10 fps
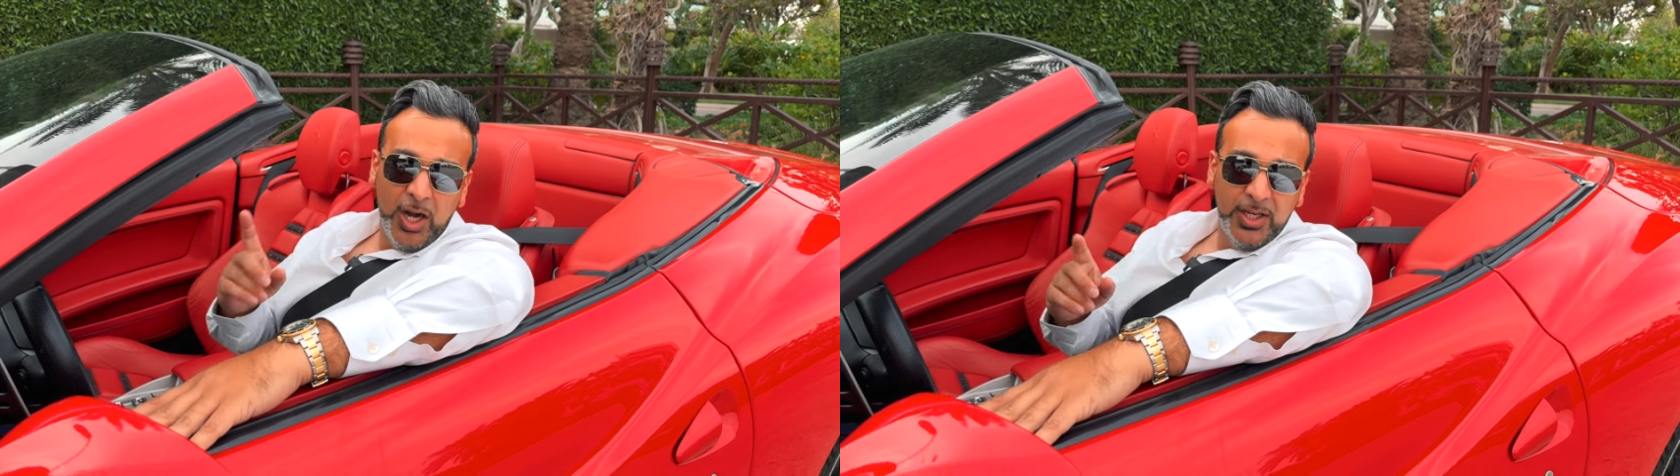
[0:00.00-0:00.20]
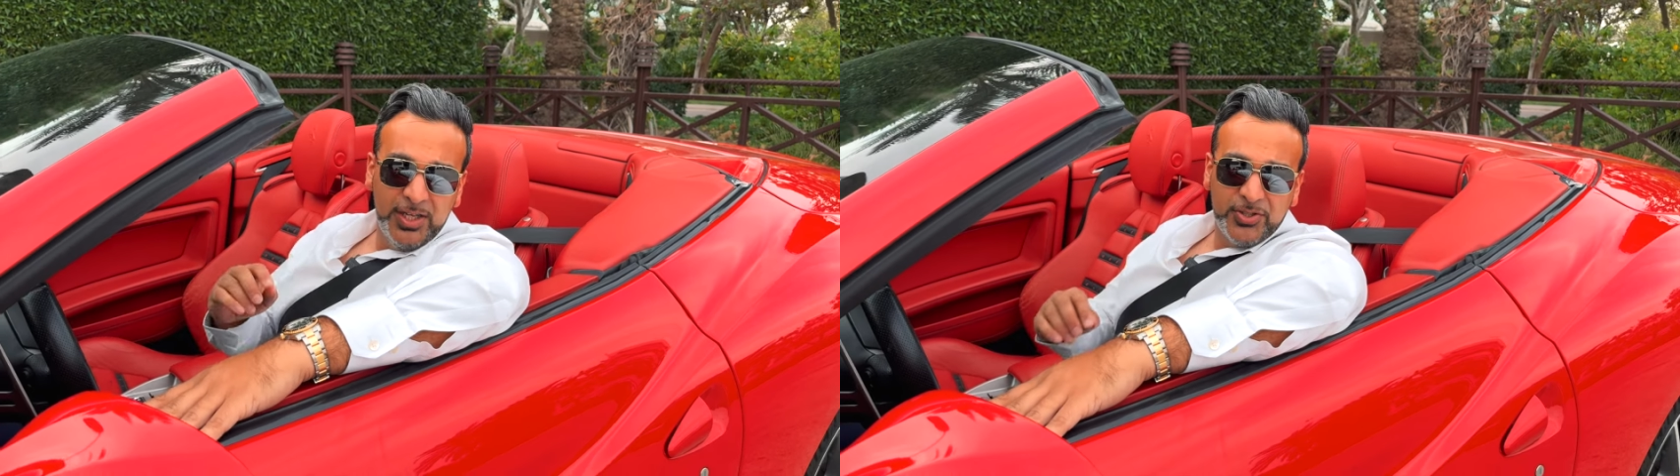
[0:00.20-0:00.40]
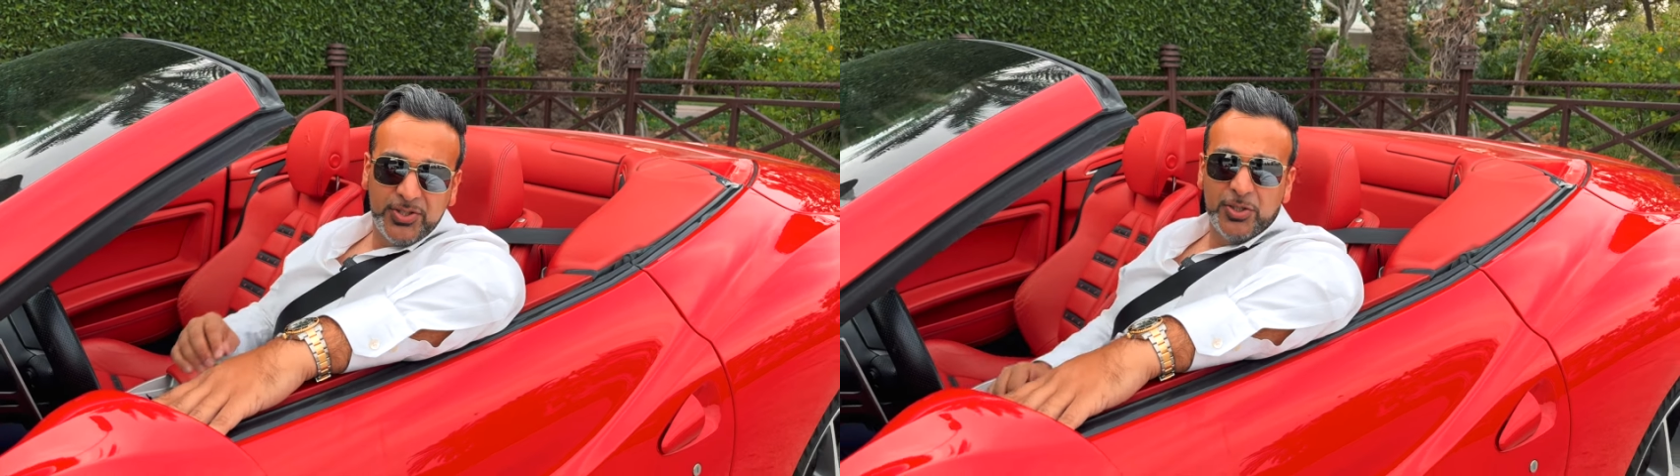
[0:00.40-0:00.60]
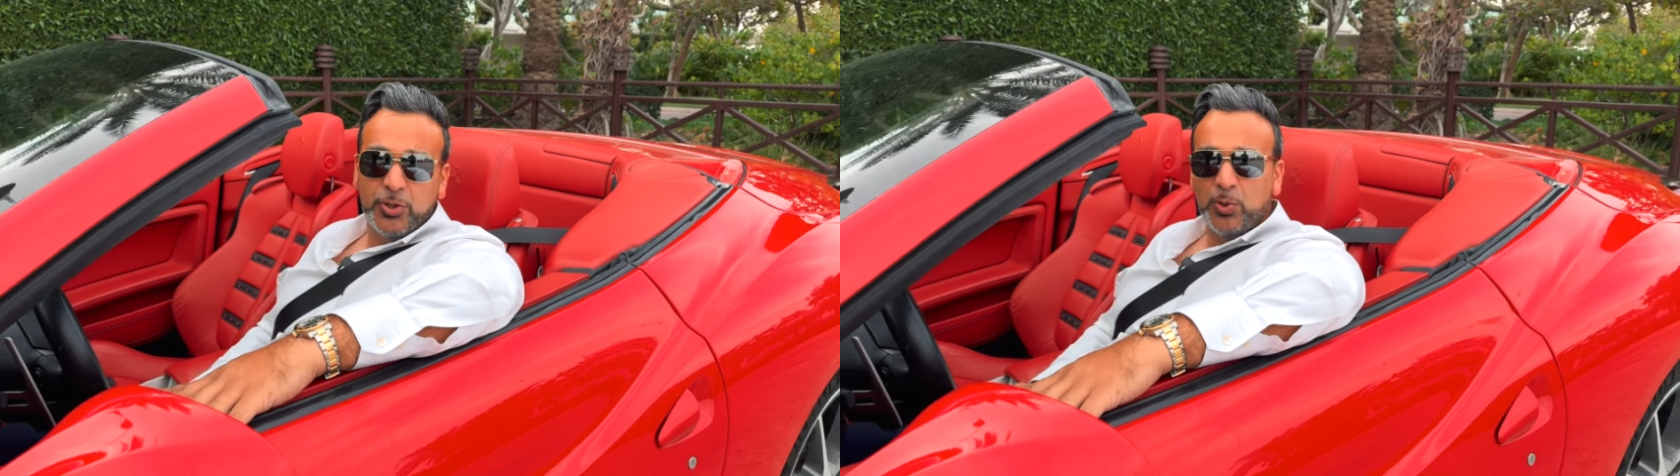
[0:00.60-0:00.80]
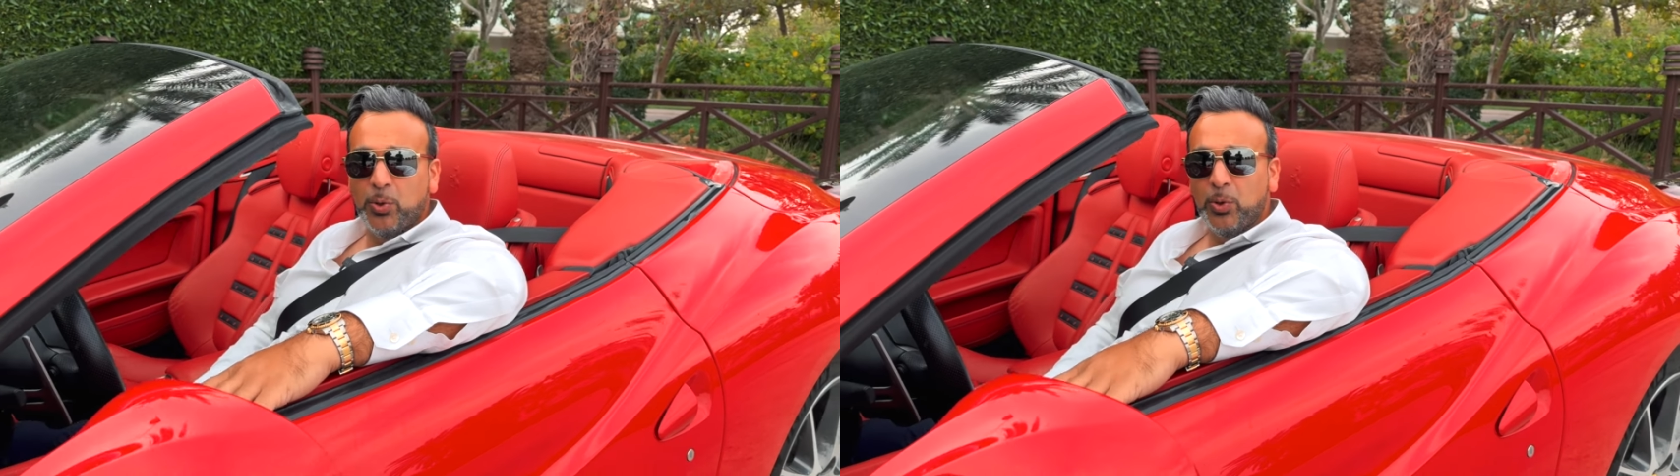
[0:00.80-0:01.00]
unlisted
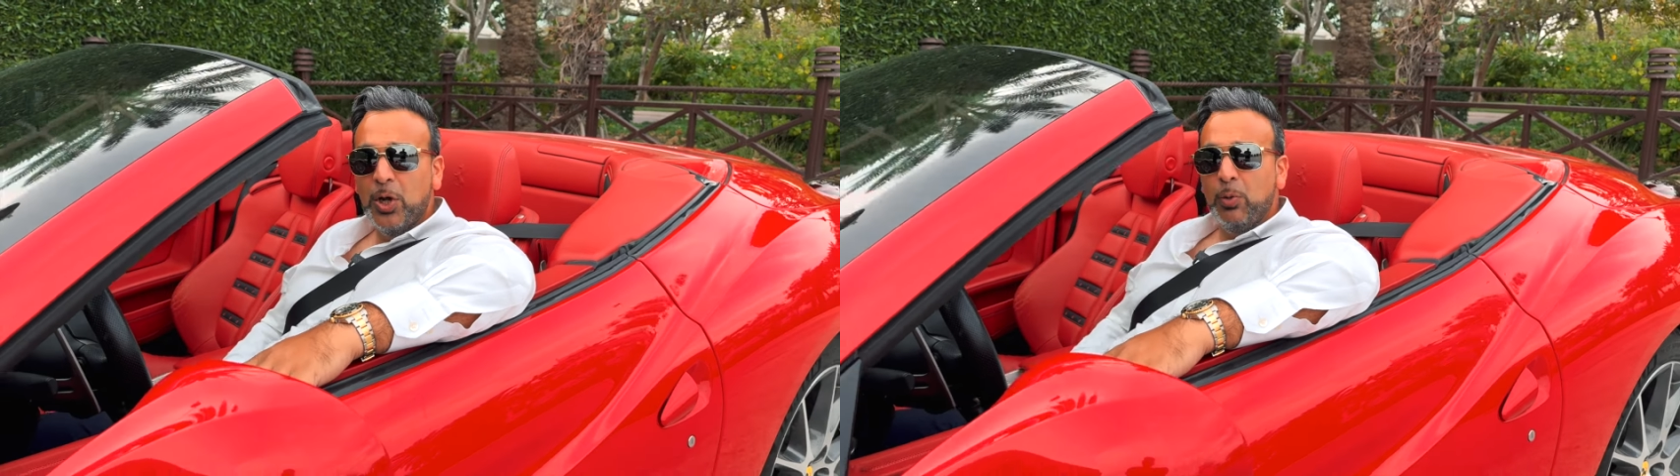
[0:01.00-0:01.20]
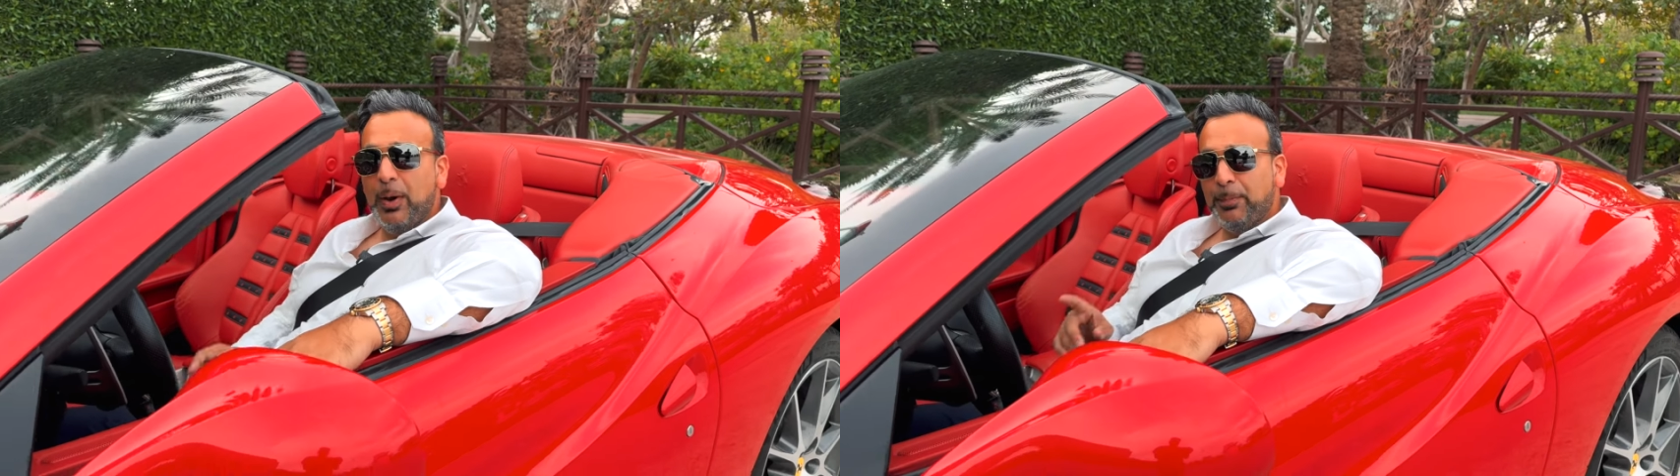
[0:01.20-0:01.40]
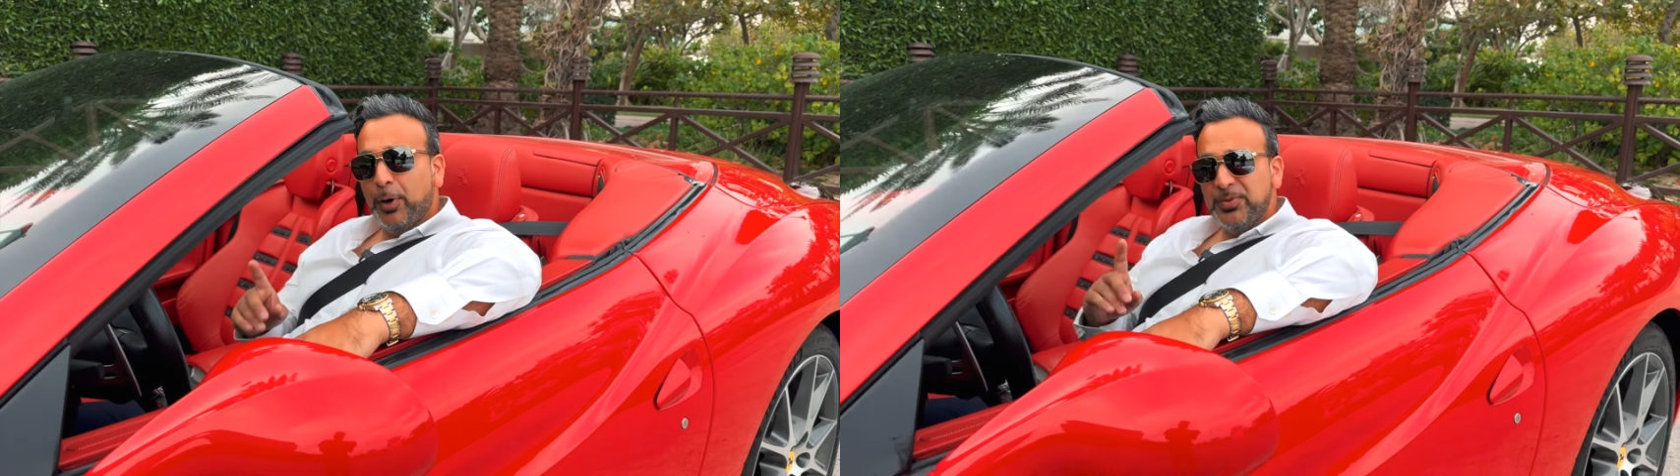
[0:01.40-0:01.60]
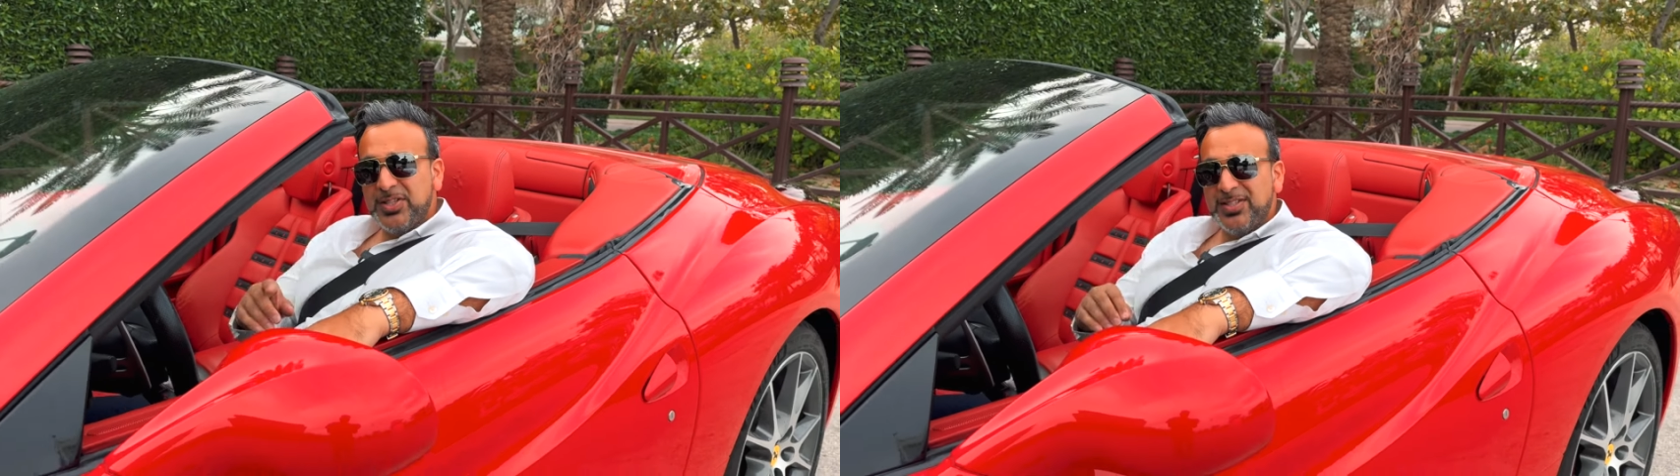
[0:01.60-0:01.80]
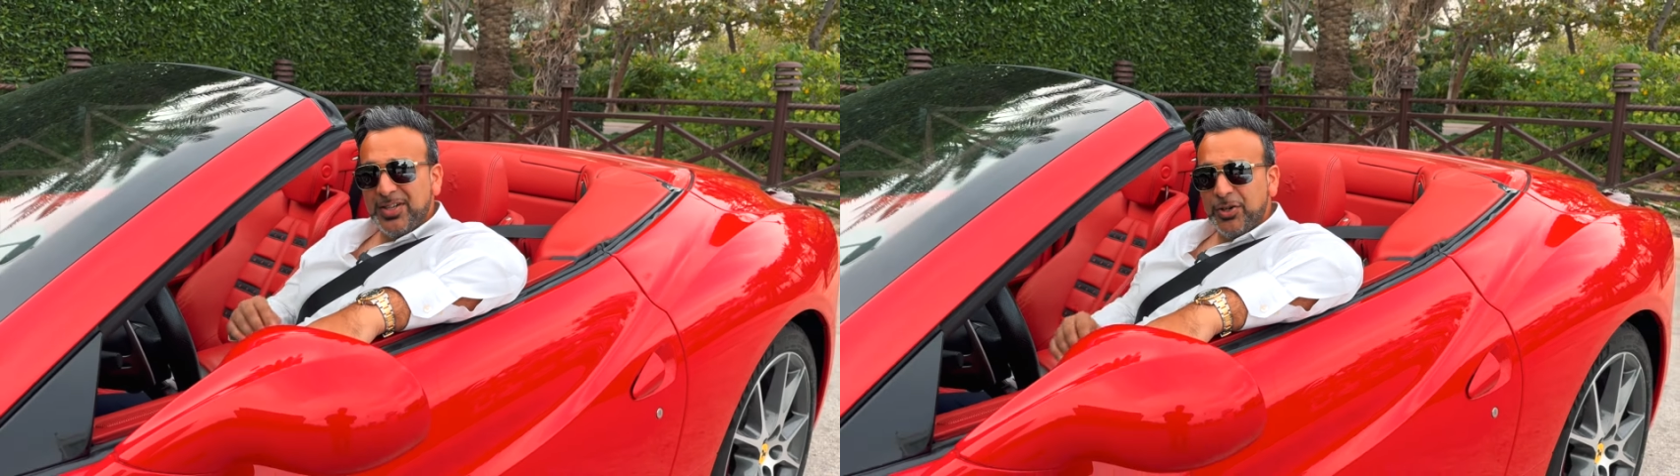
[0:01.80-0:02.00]
tour where
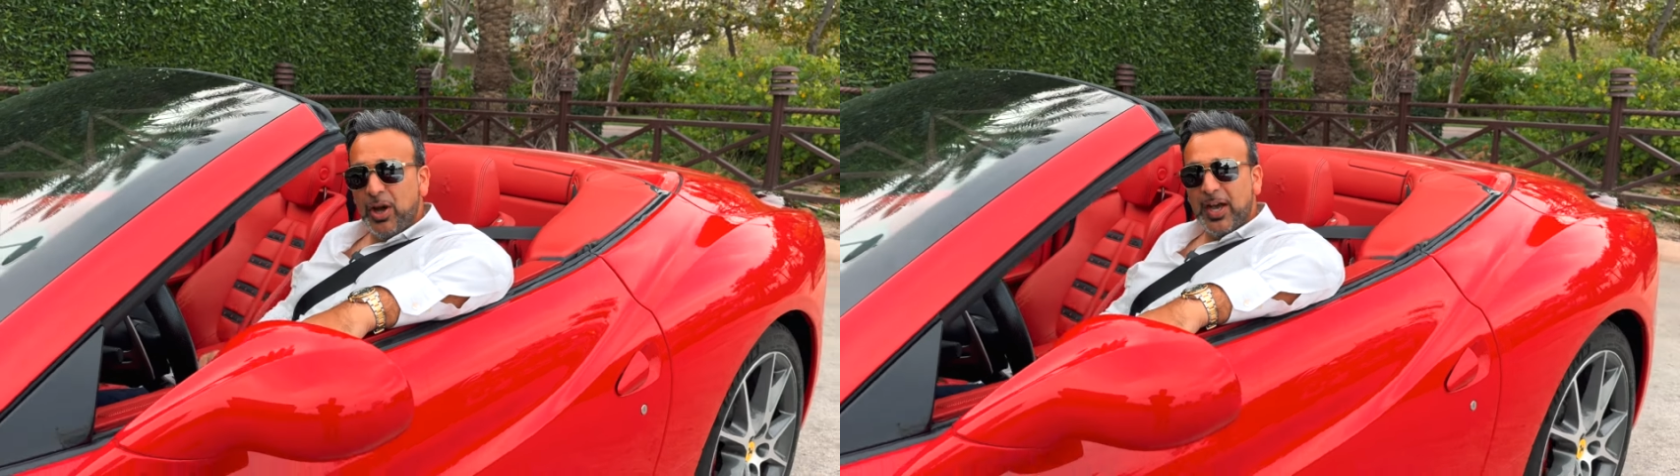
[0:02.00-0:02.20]
properties are not